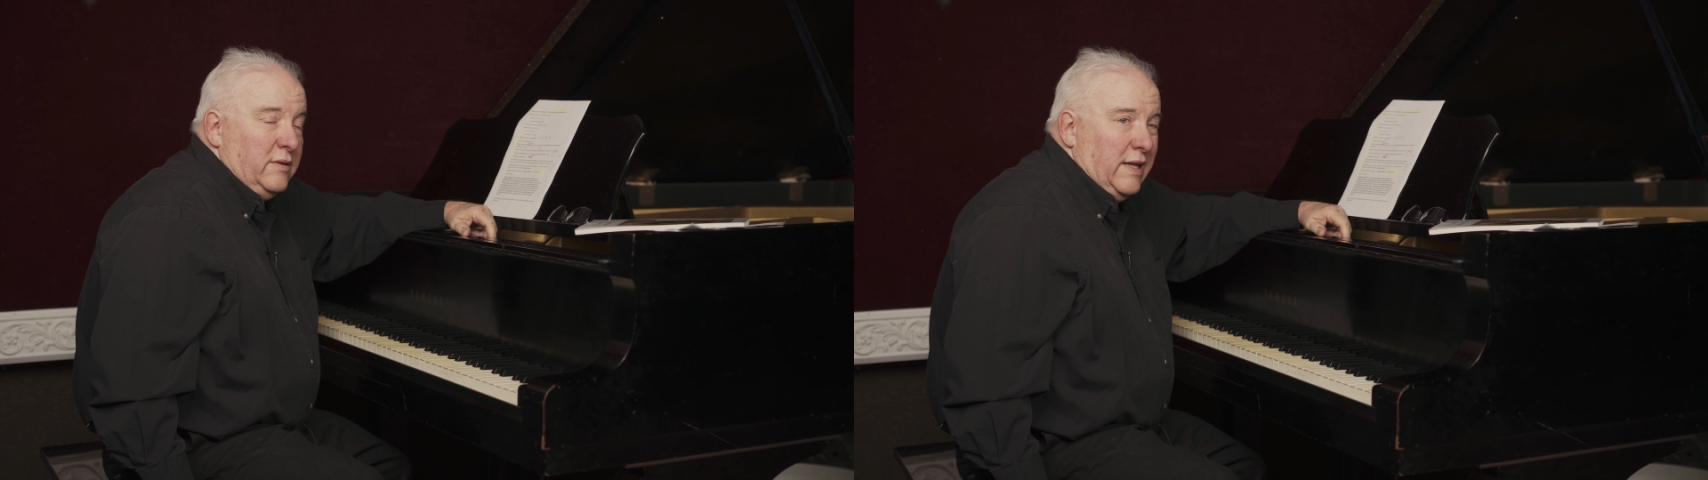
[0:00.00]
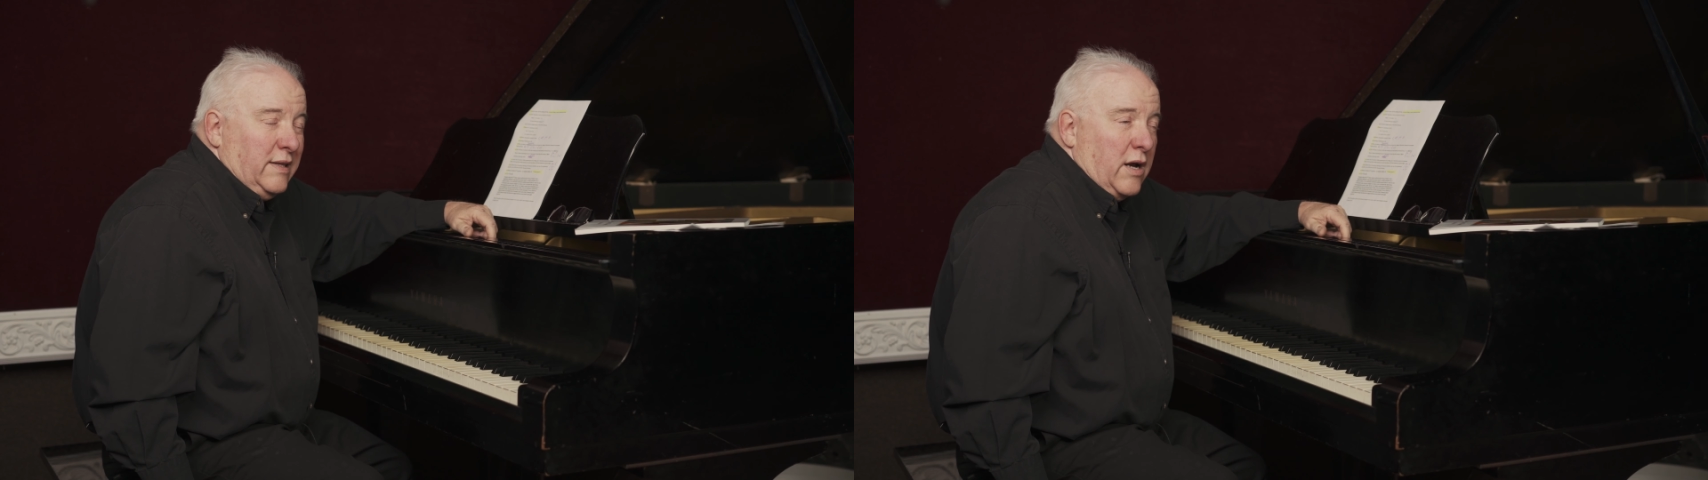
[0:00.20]

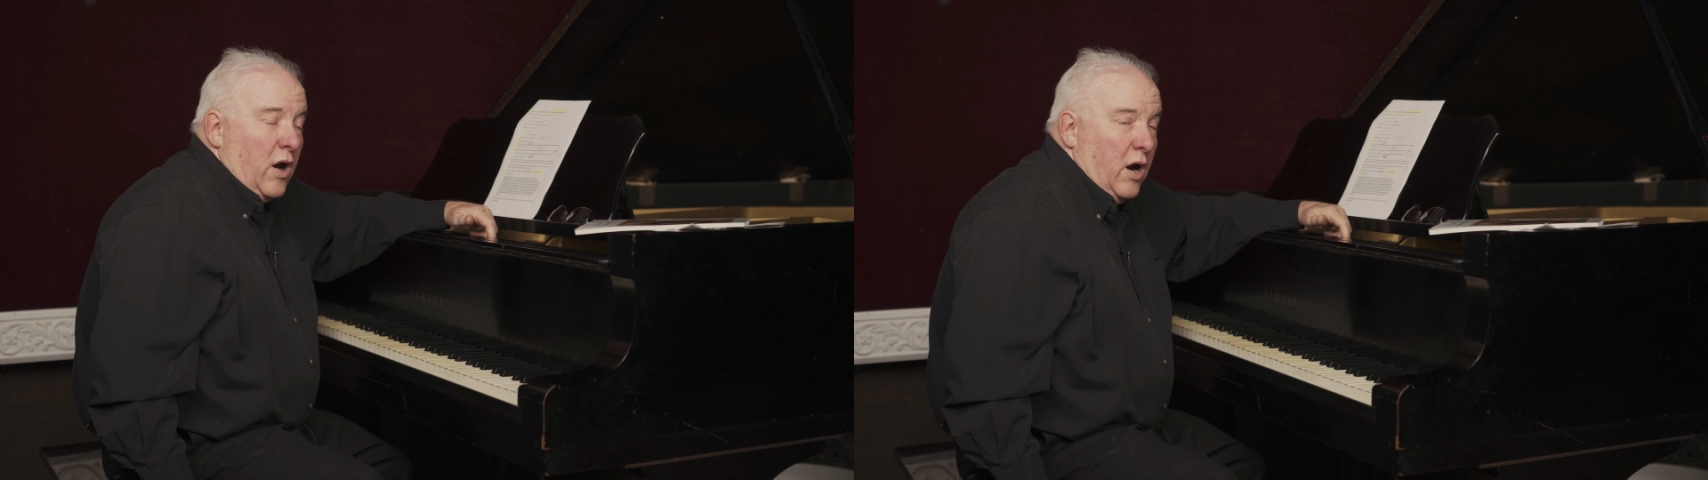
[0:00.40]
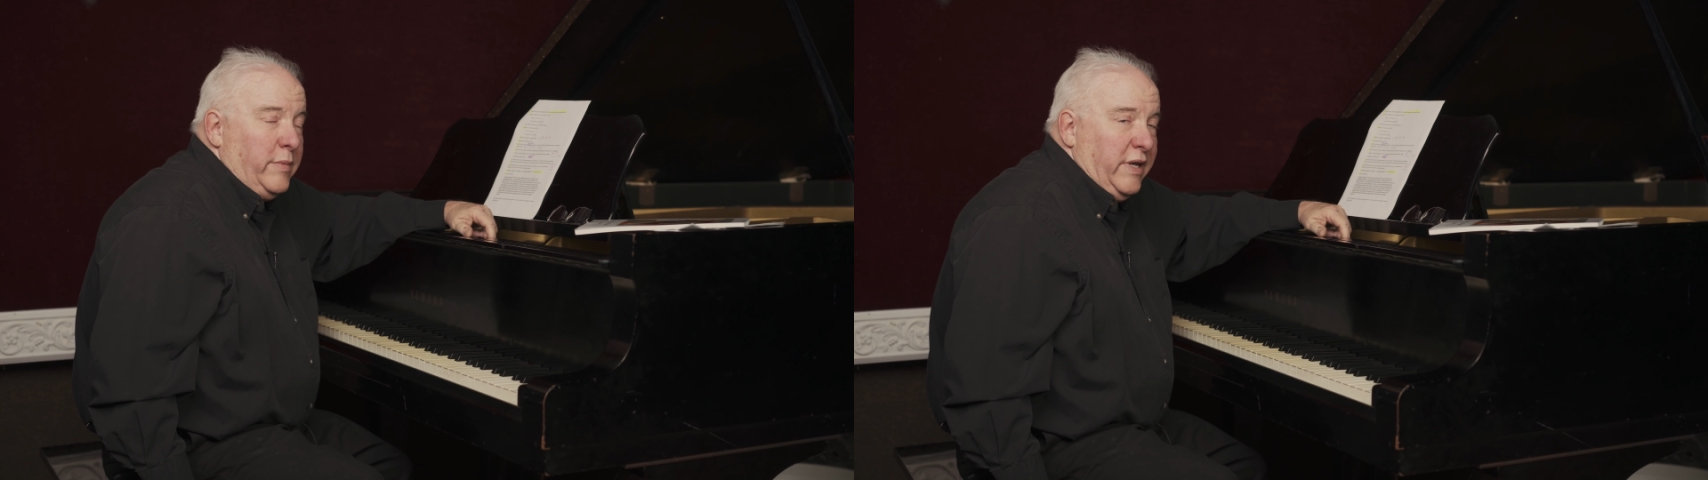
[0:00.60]
that the
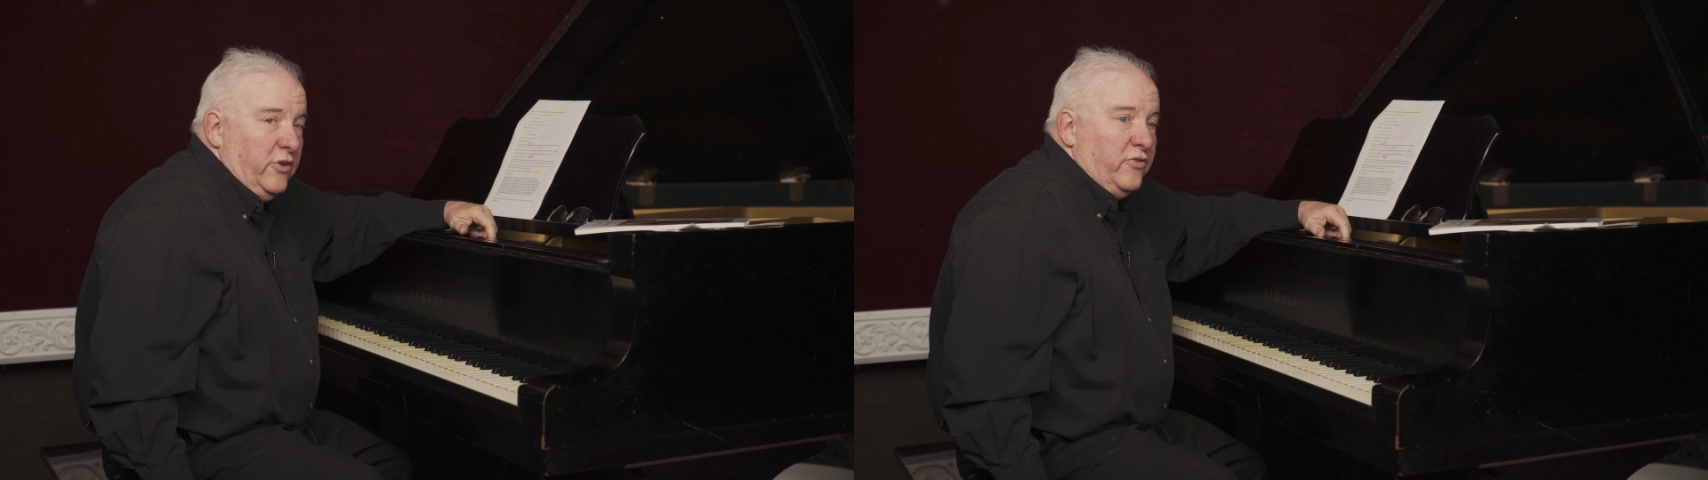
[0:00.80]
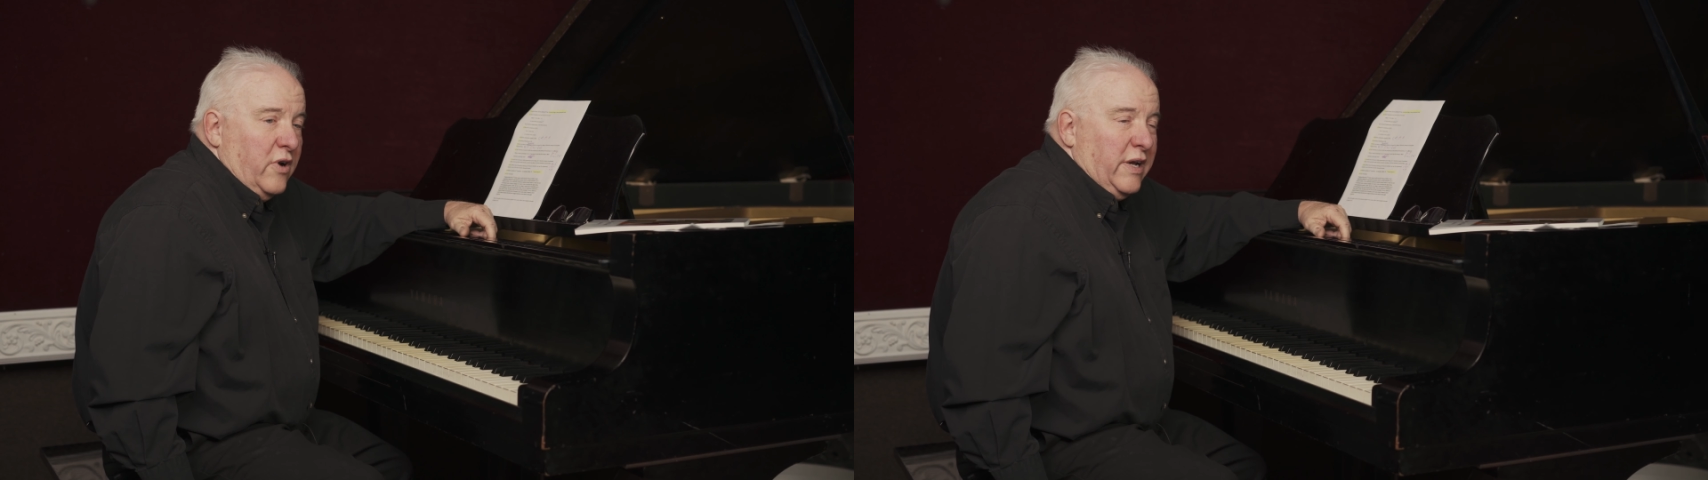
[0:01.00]
harmony
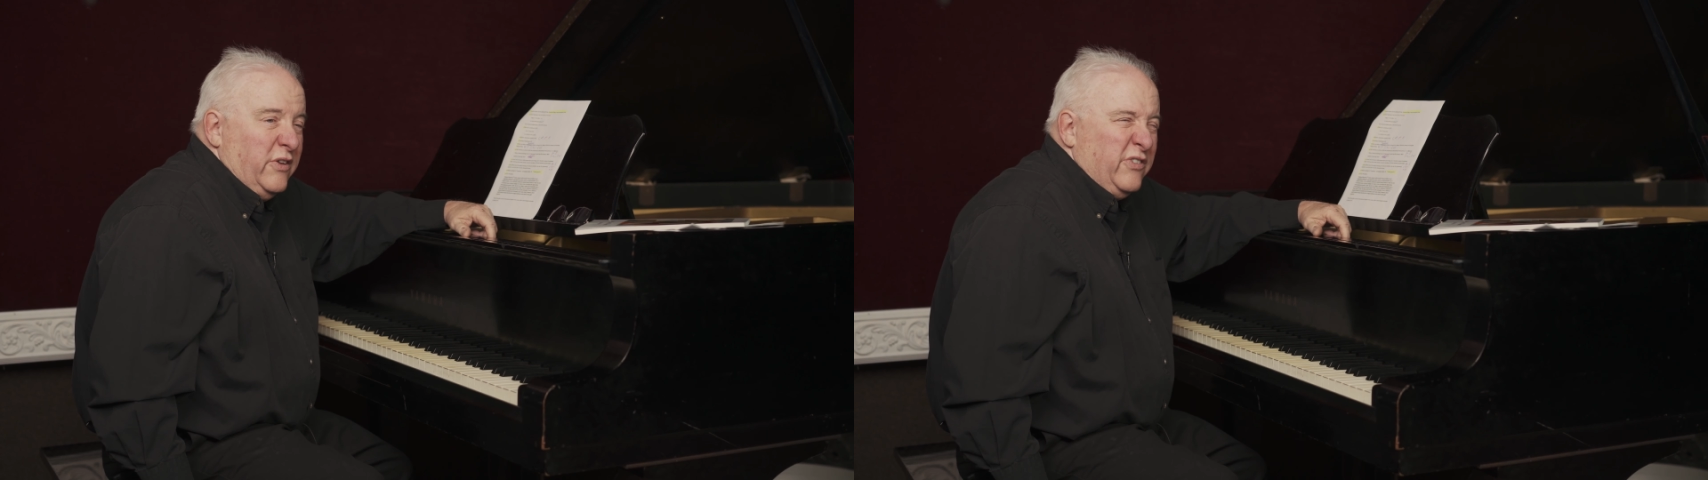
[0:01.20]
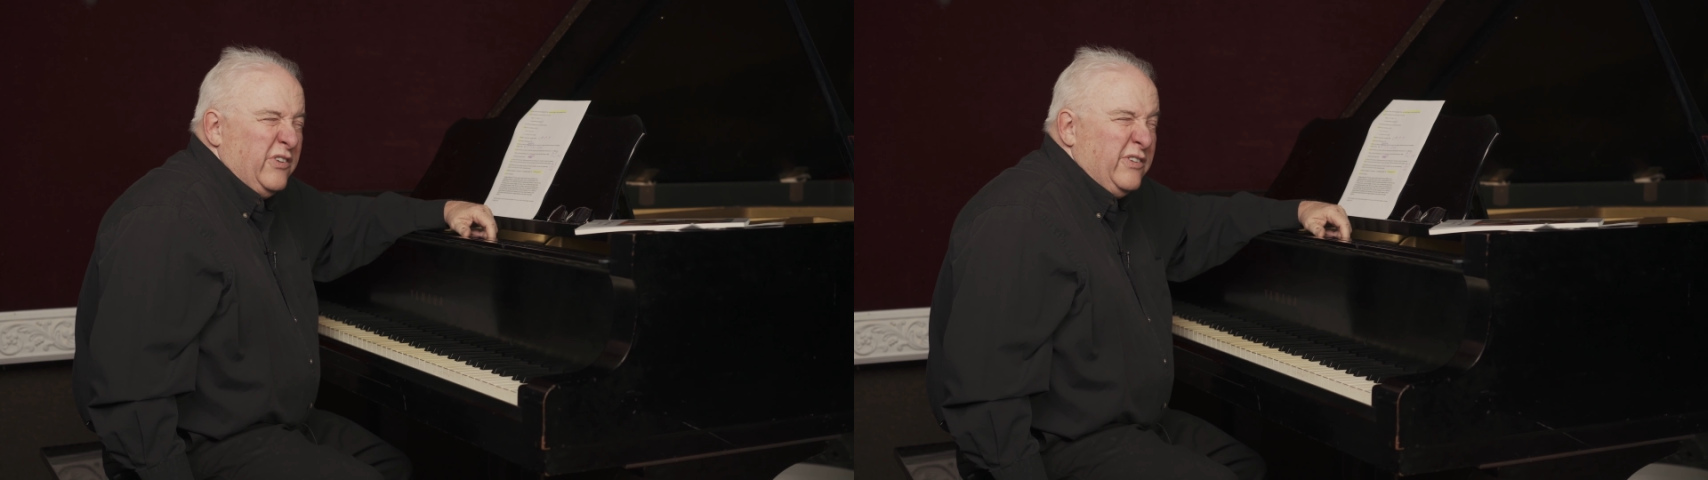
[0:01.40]
is very
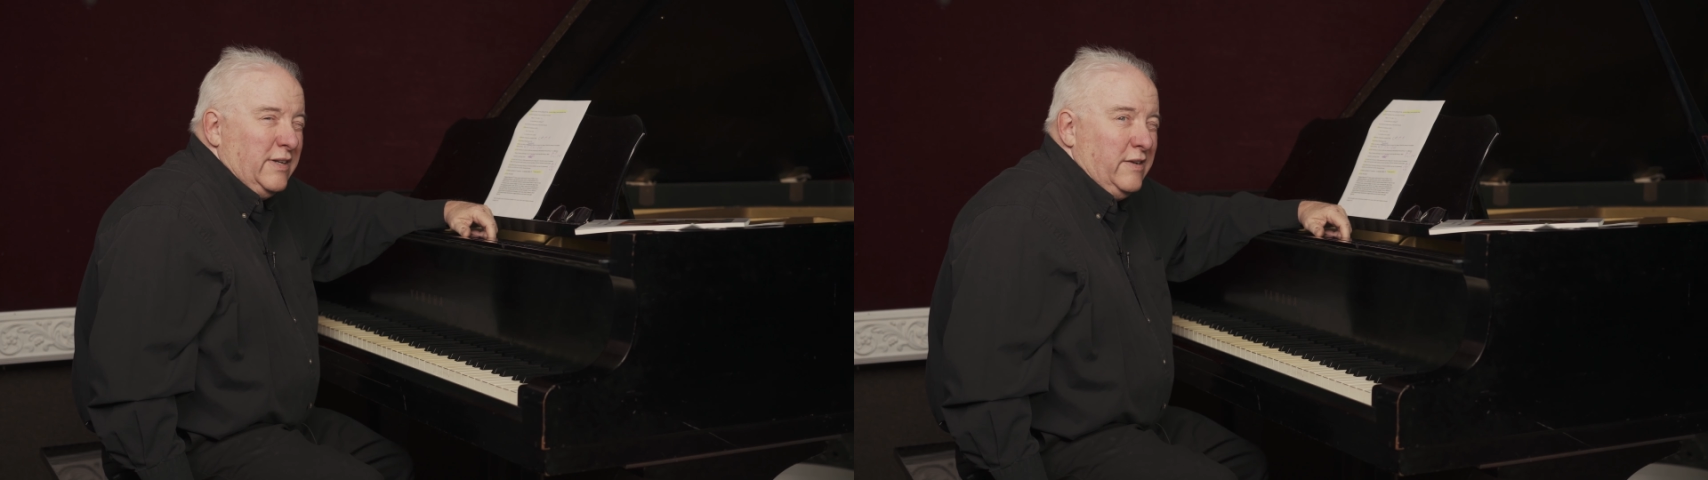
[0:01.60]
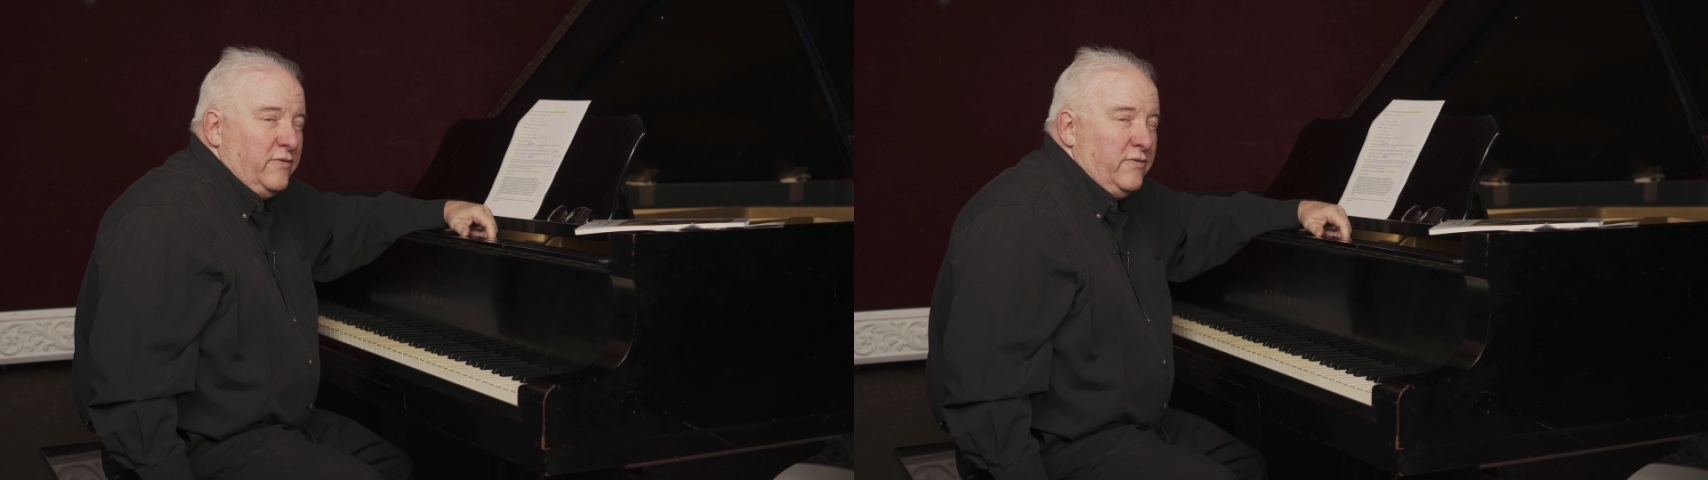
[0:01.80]
consistently